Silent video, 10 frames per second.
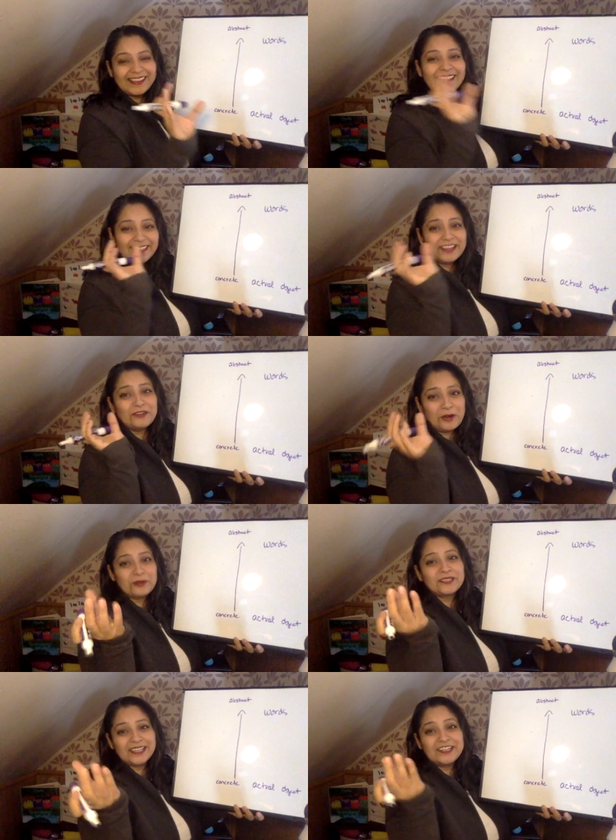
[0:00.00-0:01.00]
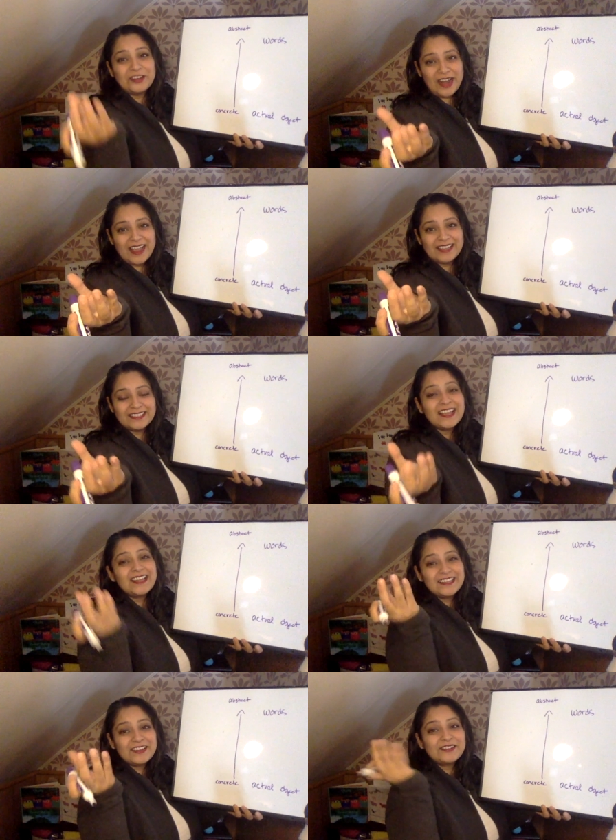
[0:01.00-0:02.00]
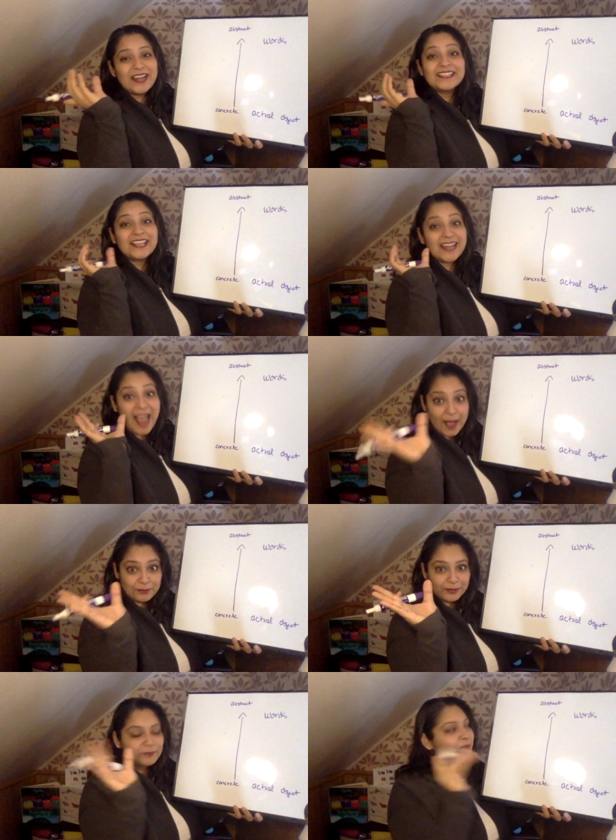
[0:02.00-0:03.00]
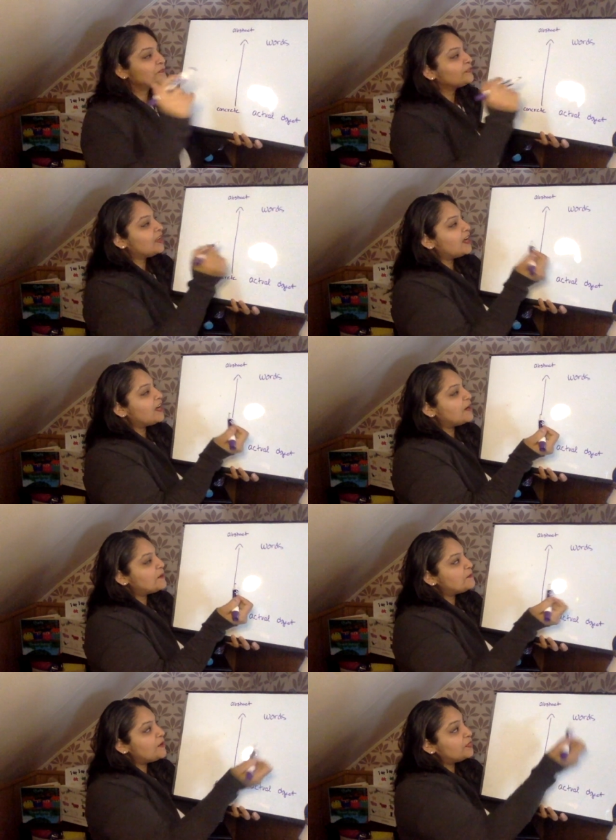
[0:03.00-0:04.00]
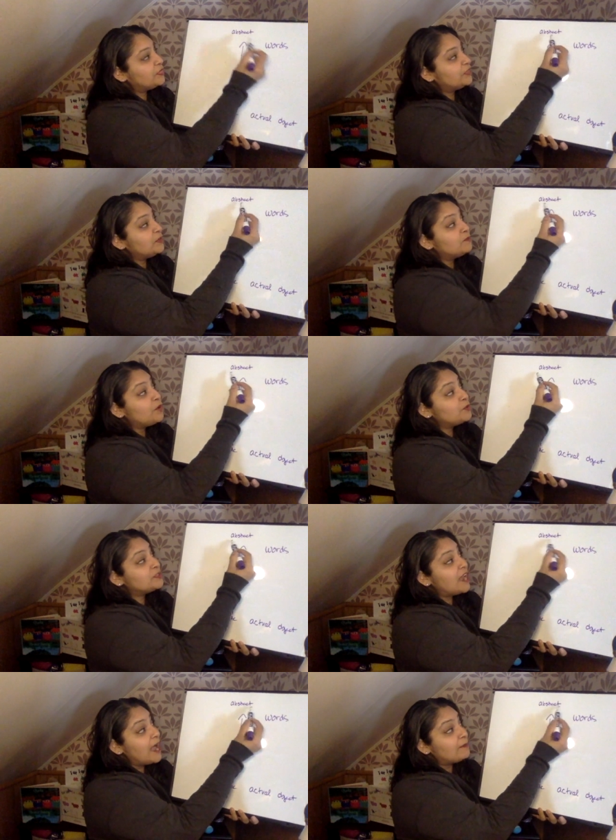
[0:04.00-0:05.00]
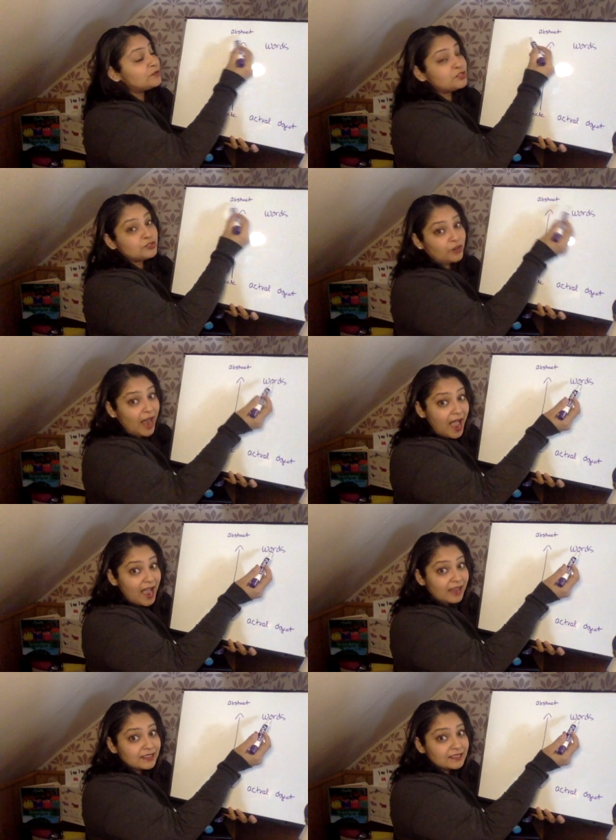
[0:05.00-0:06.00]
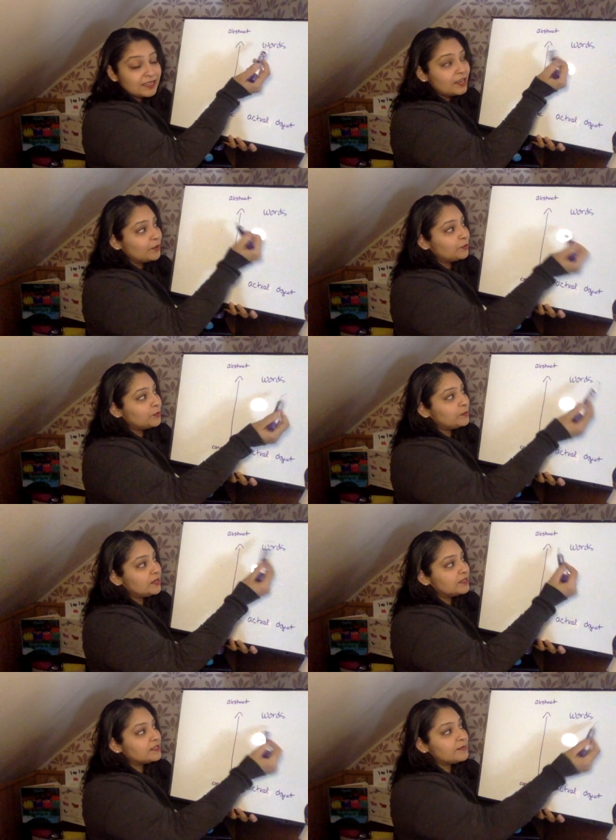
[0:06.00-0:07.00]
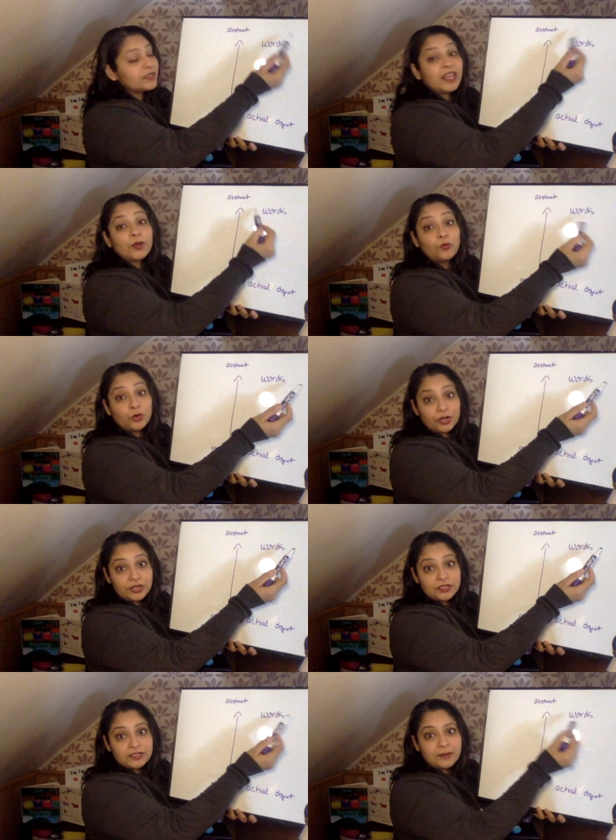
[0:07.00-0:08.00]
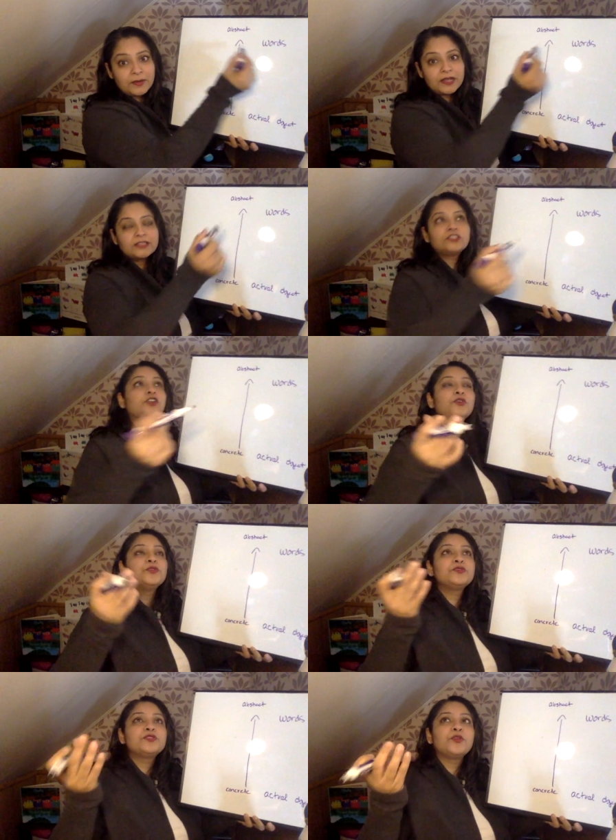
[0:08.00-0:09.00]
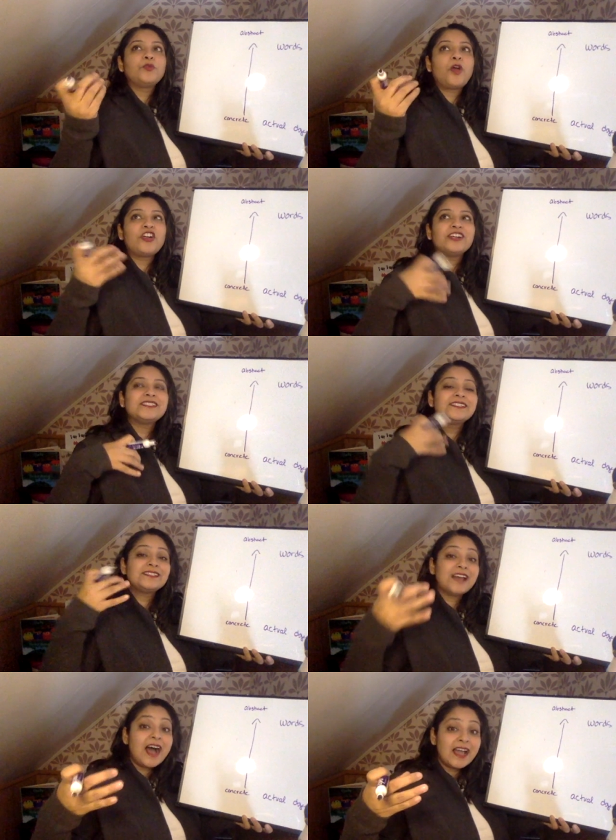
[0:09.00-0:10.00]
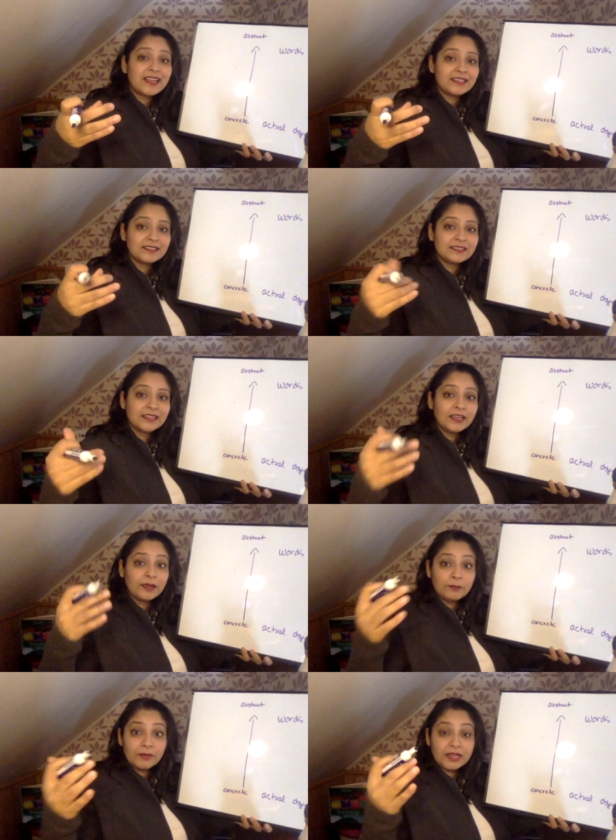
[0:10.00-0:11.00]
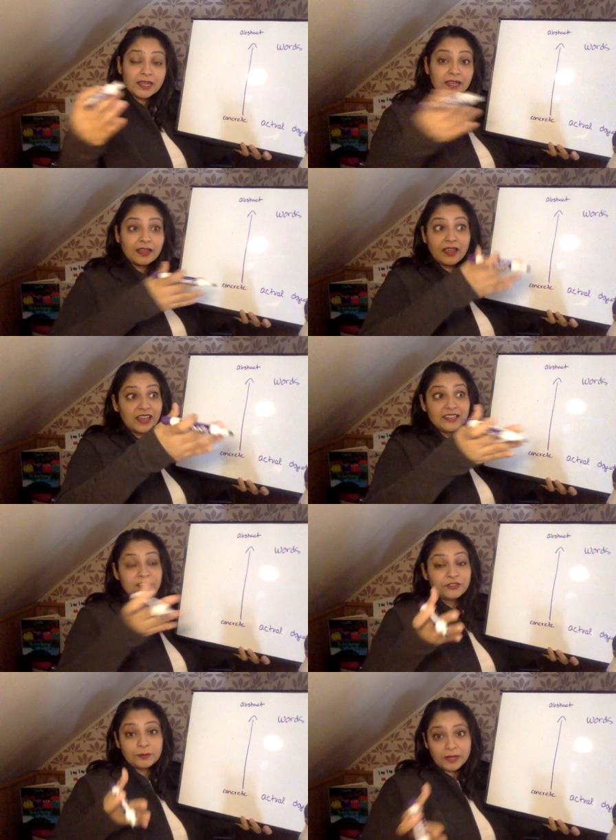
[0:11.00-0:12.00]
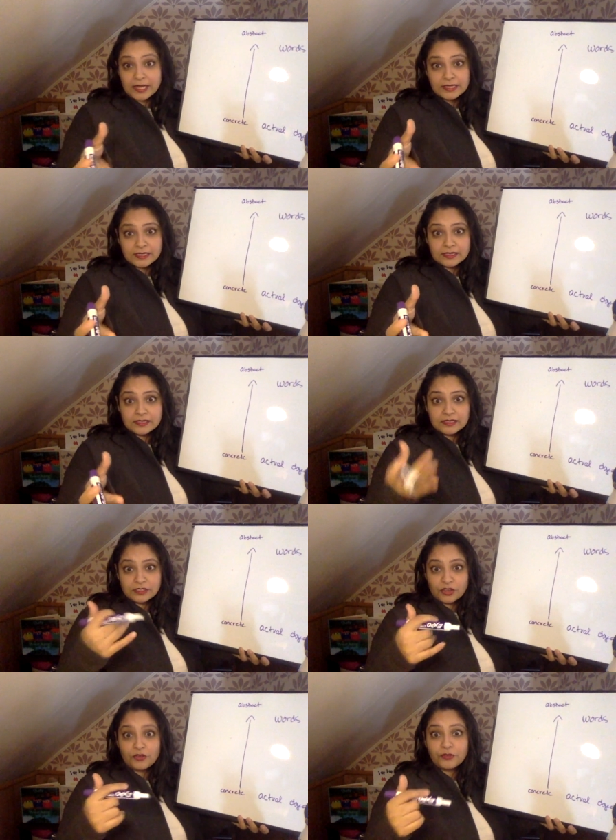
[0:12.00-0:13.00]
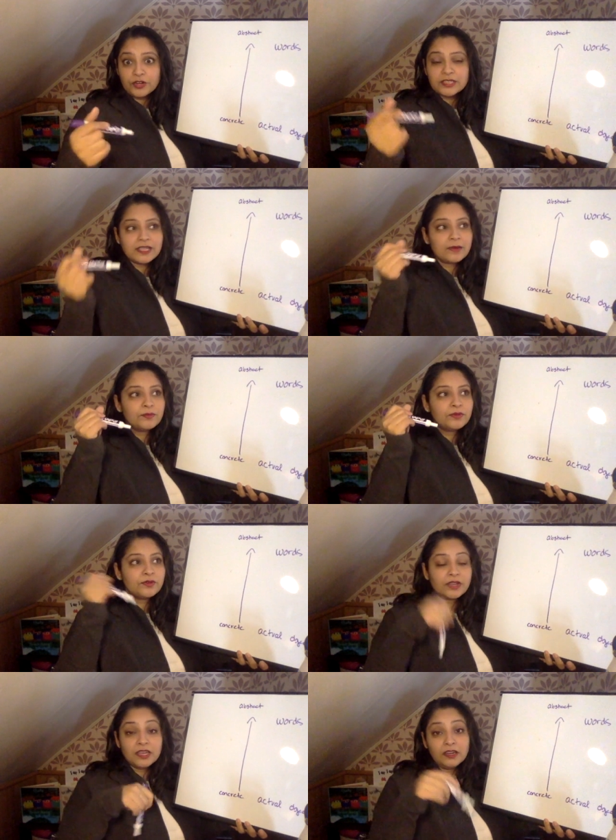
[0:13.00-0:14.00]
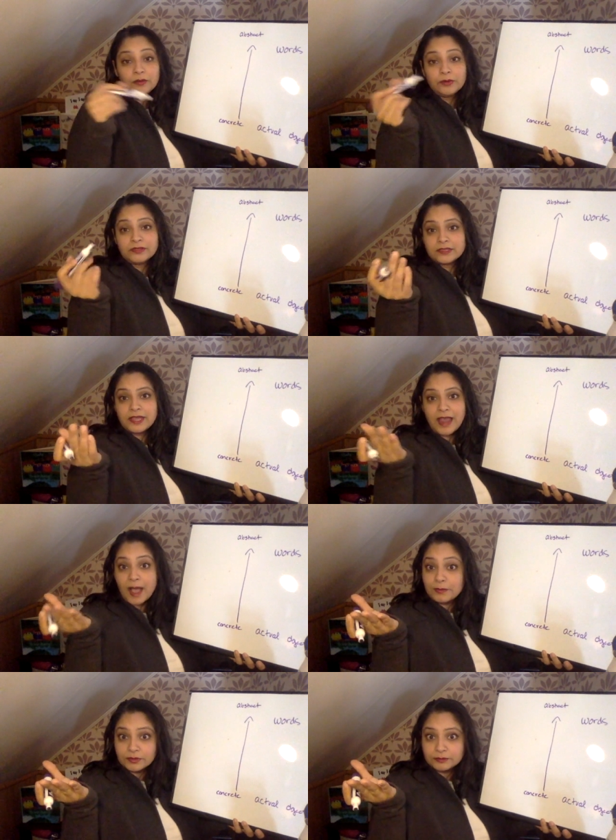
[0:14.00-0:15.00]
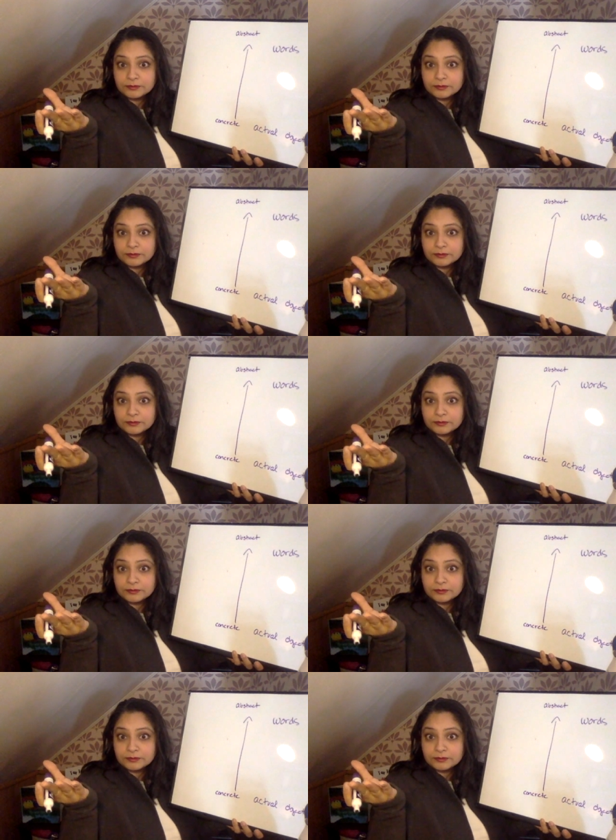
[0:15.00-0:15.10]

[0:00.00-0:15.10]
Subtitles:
that you're holding in your hand, known as an apple. The most abstract would be something like words, because those are assigned meaning in different places. So for example, here we'll say apple,